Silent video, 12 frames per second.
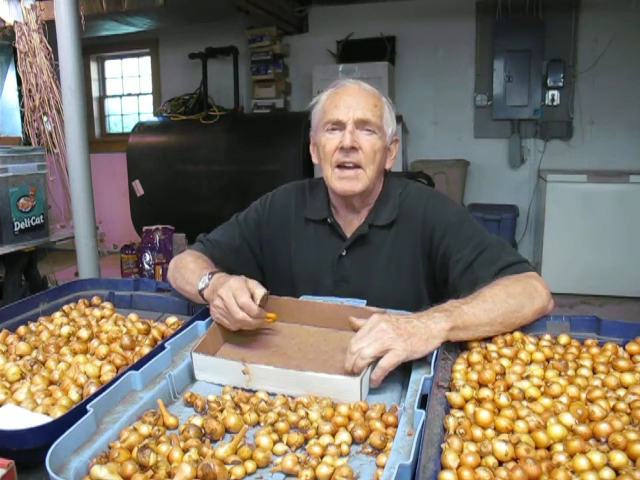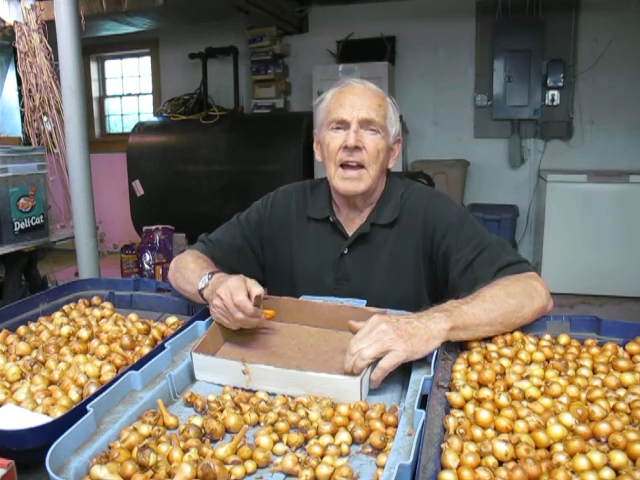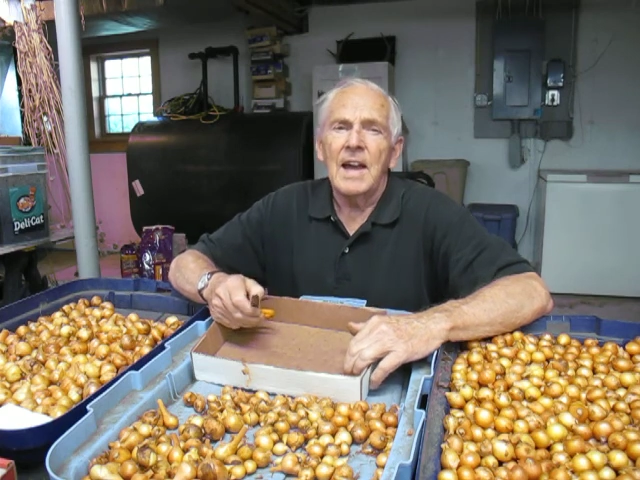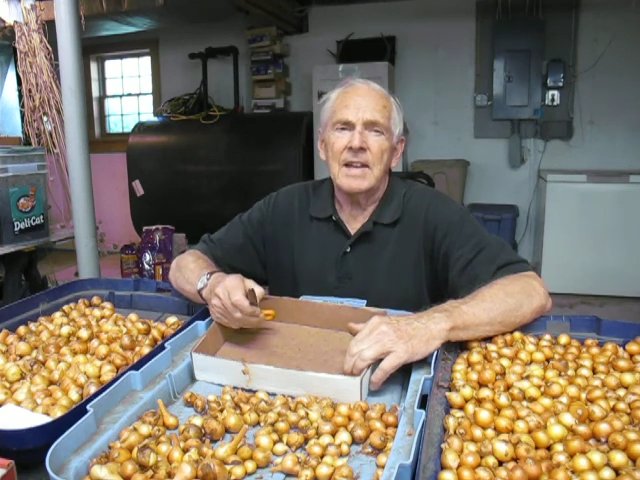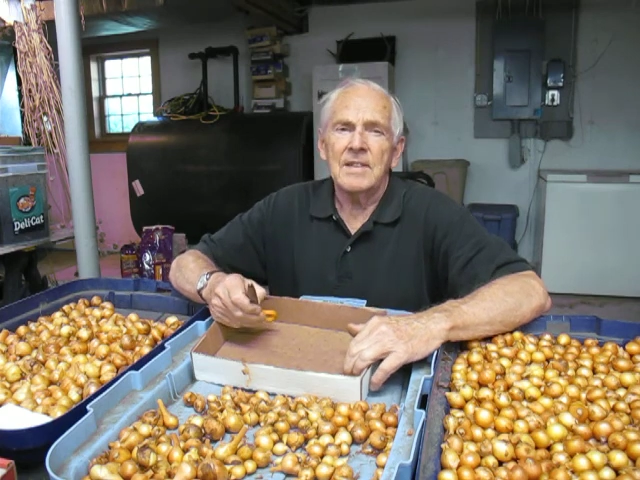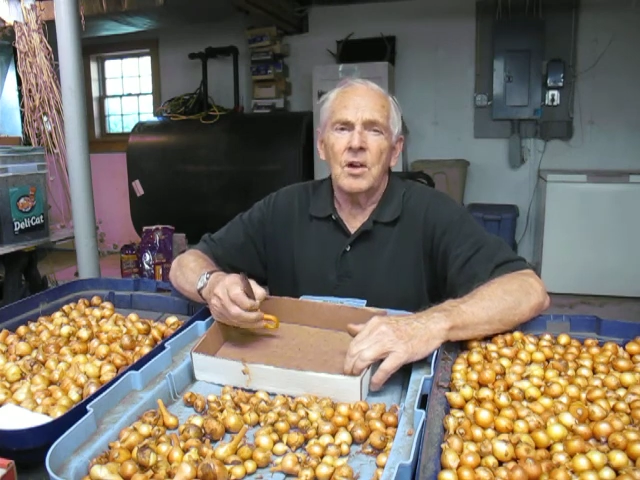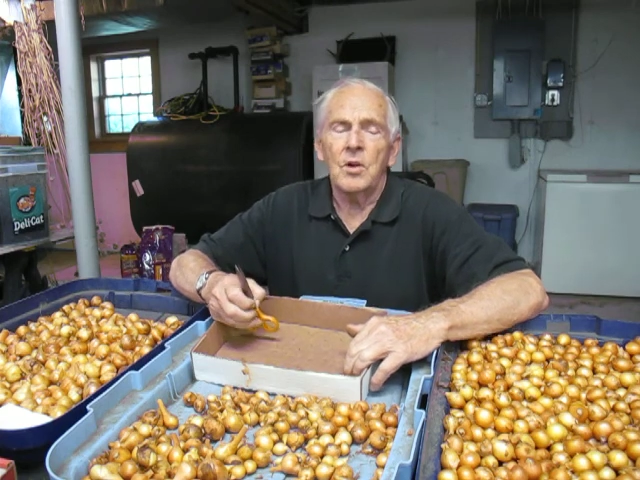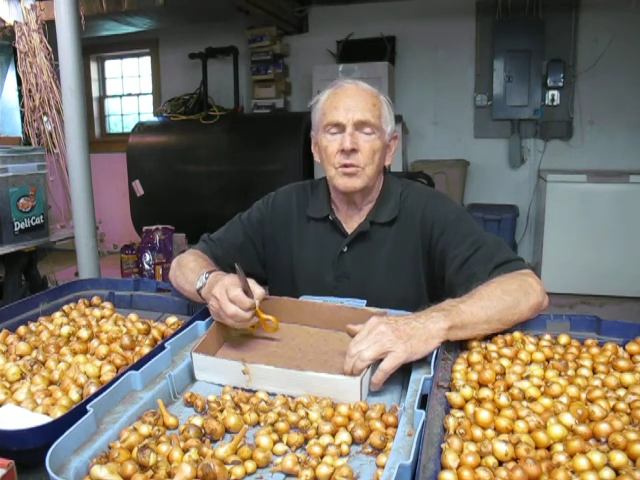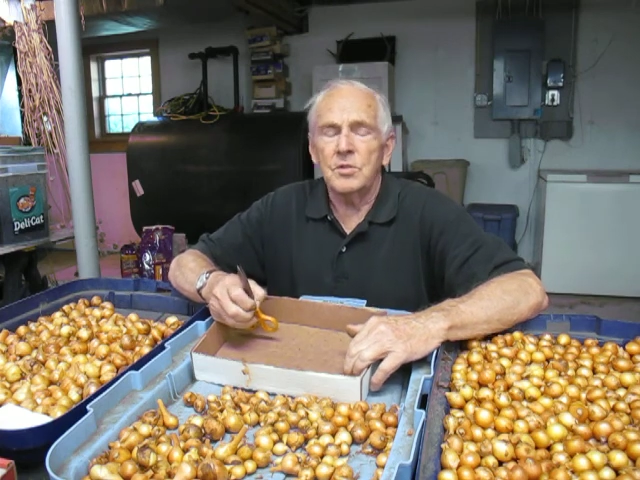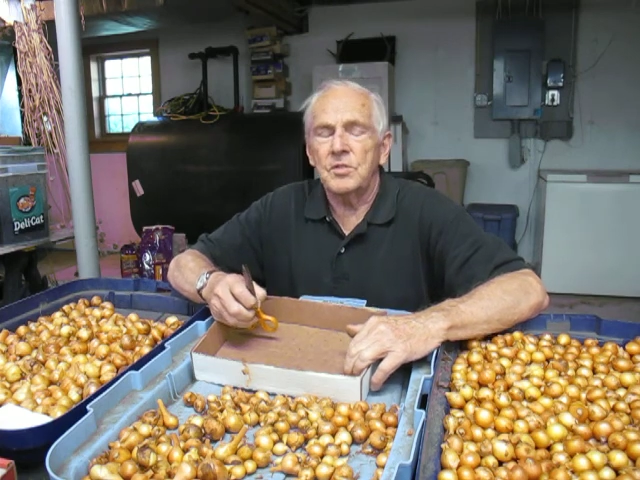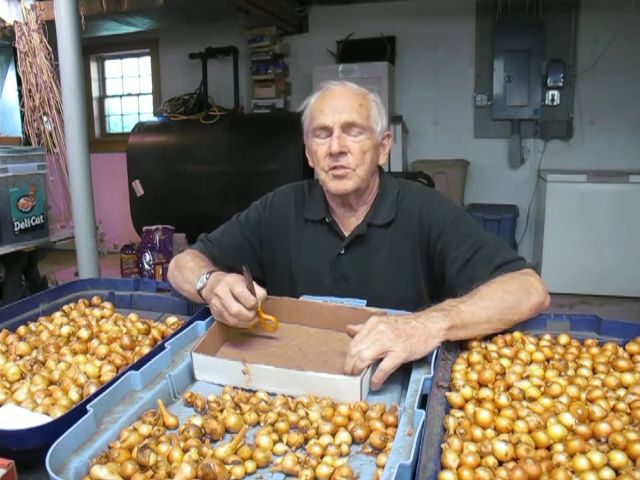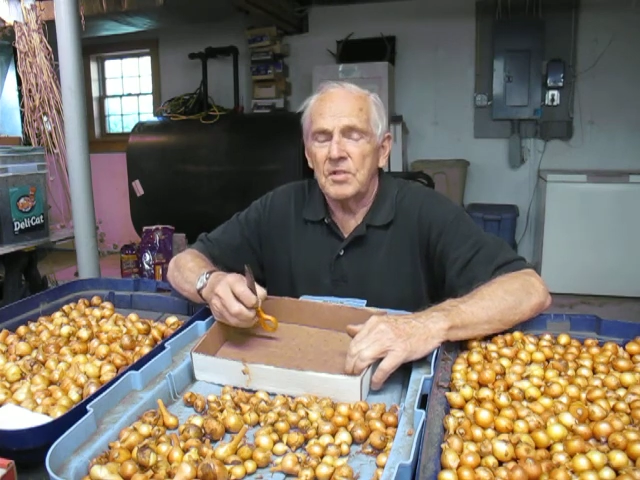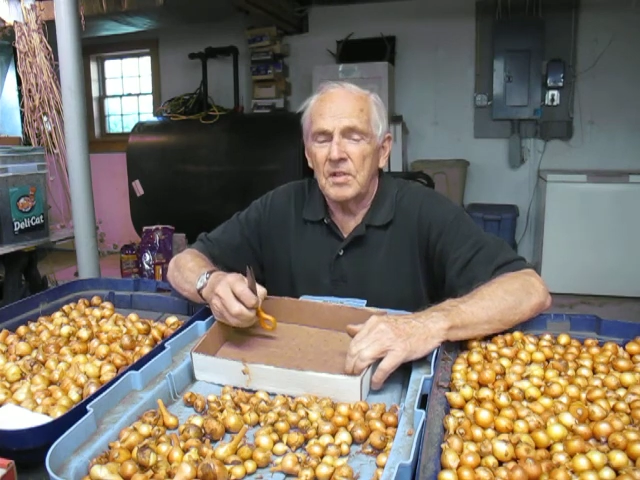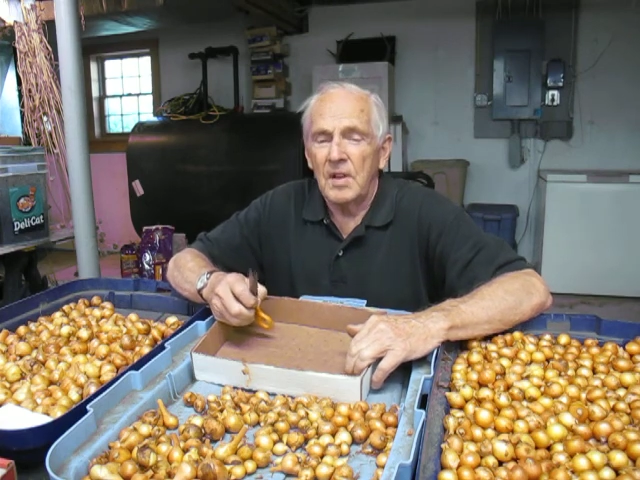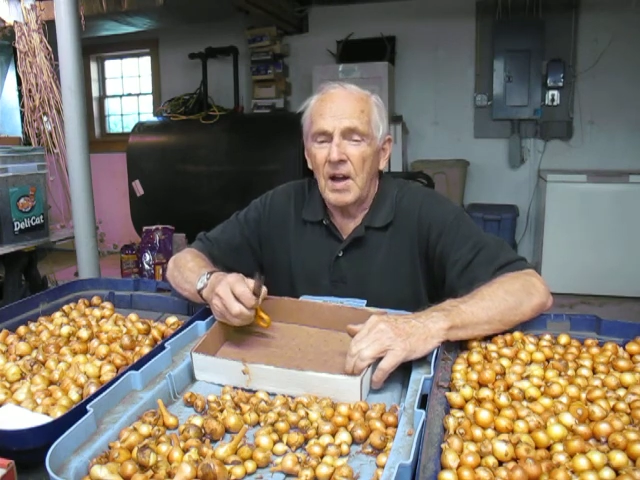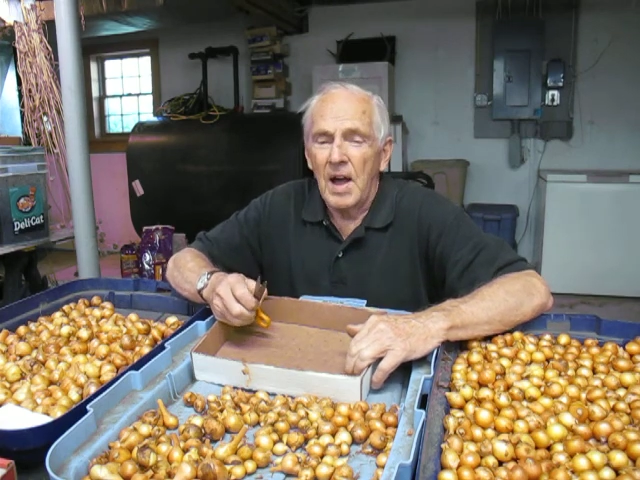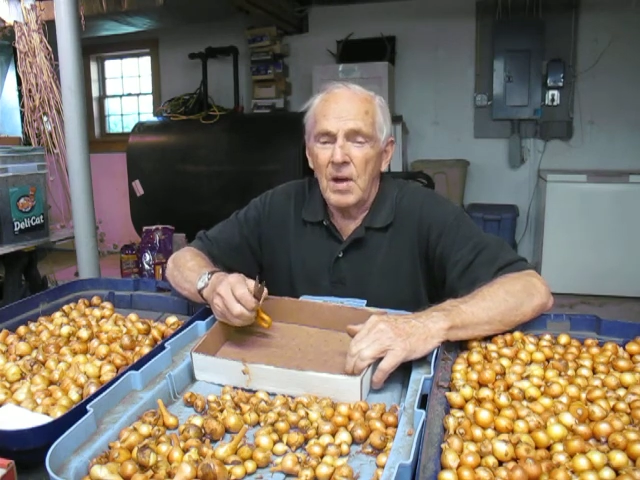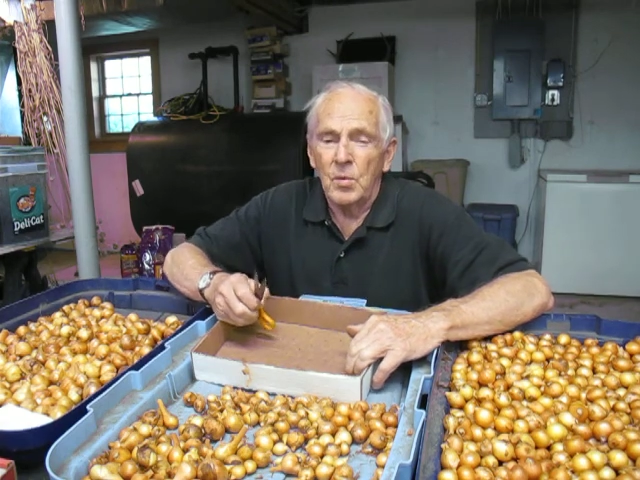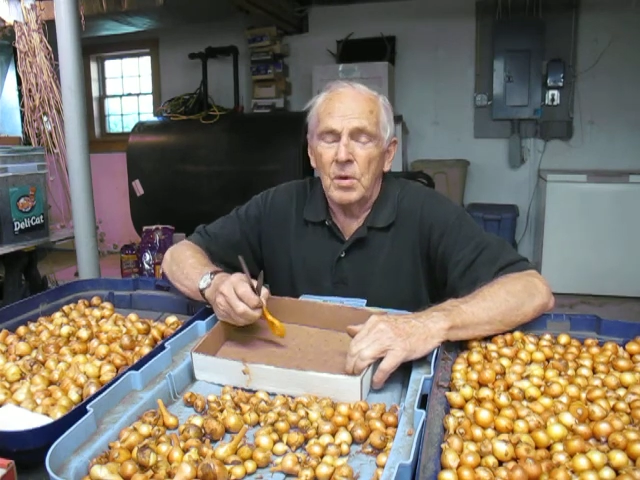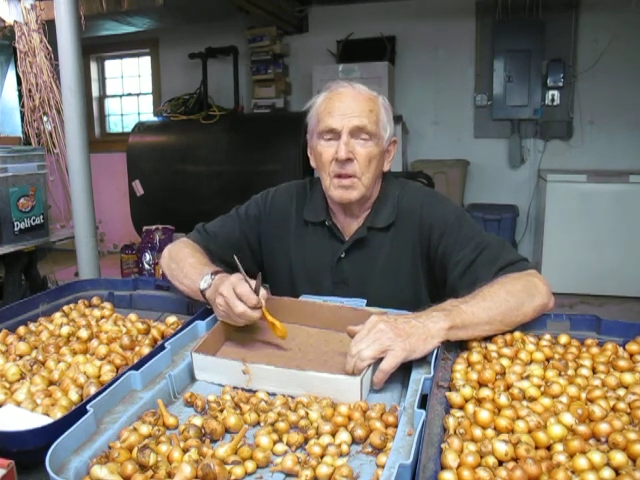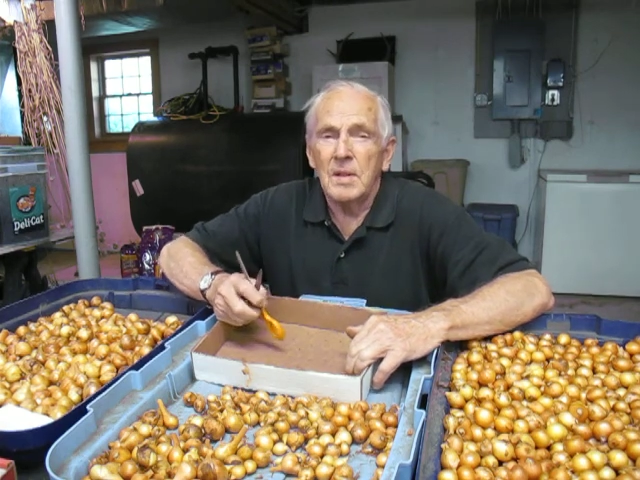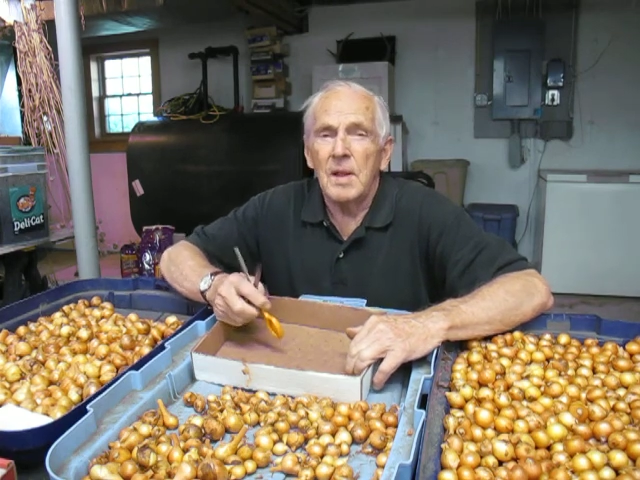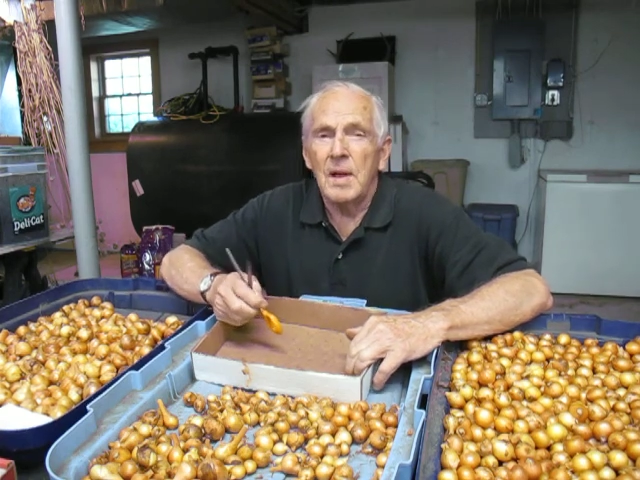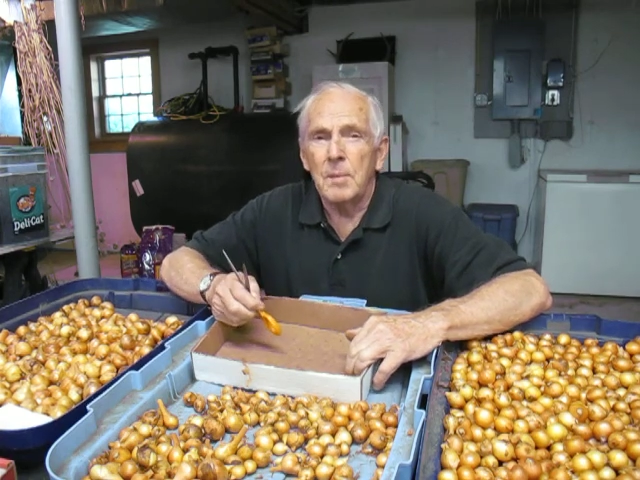and those I
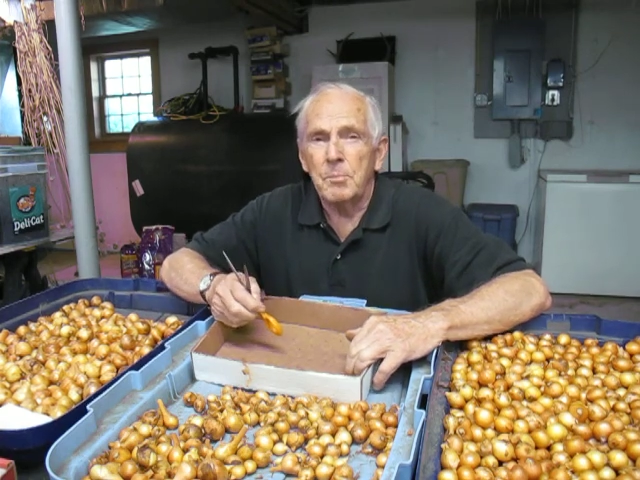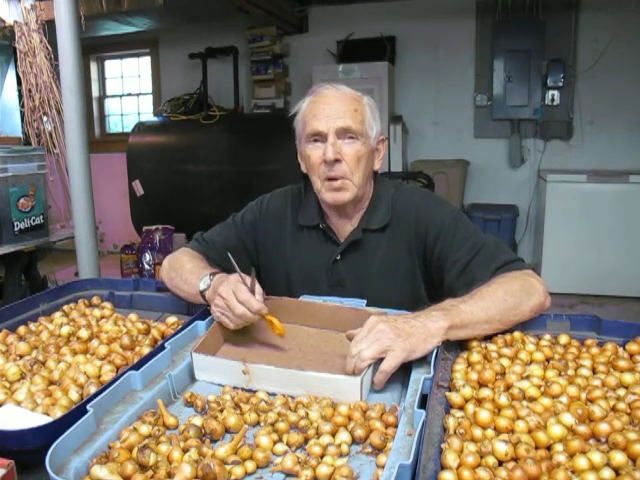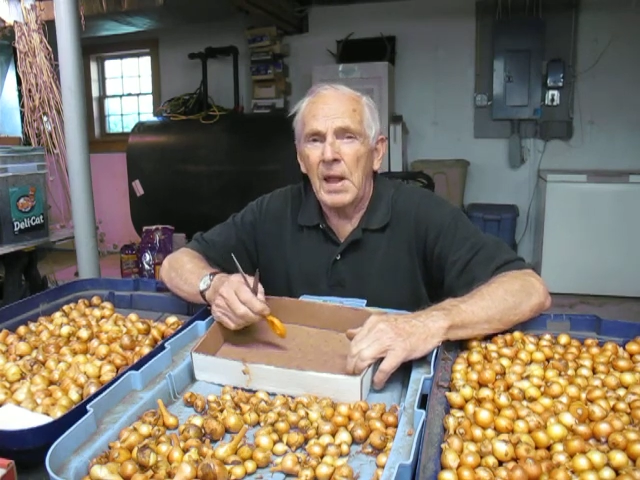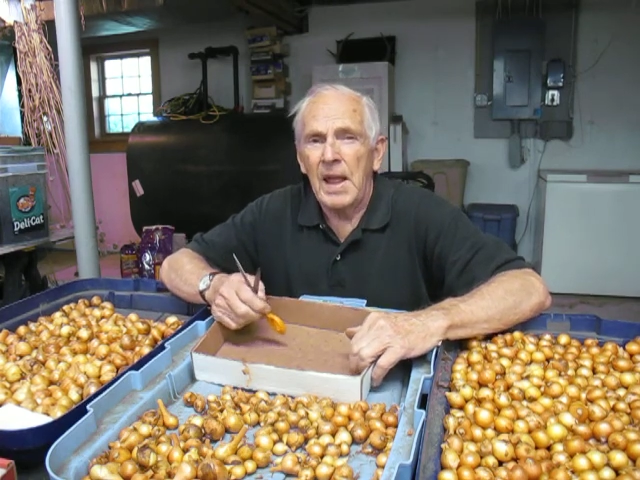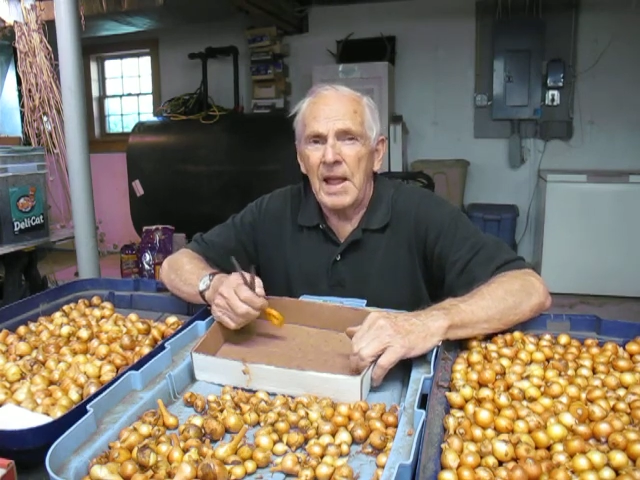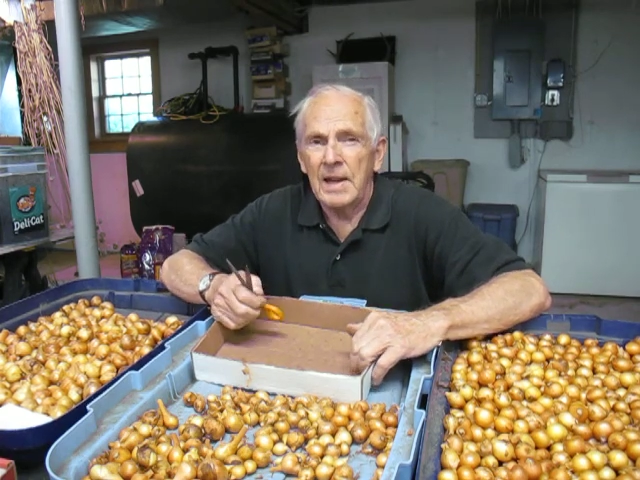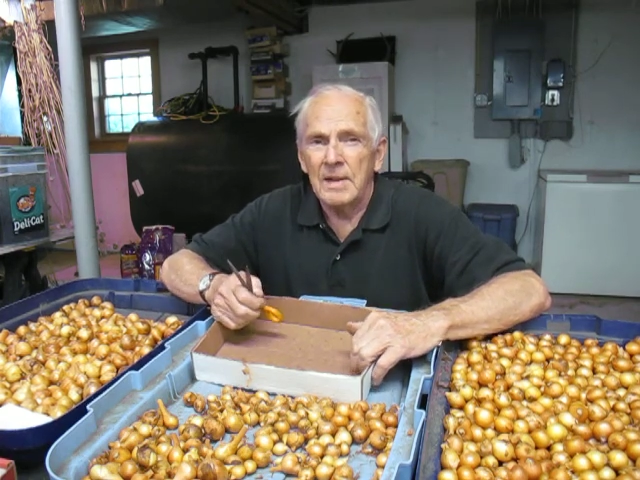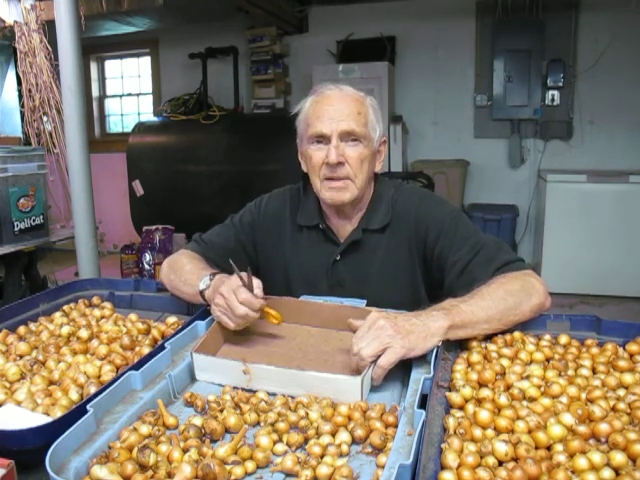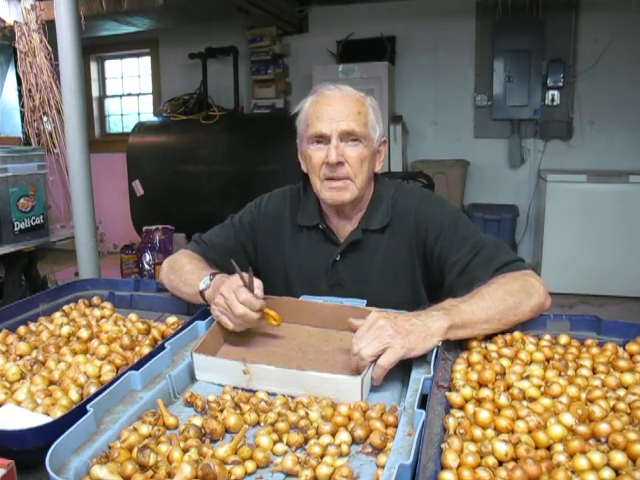will plant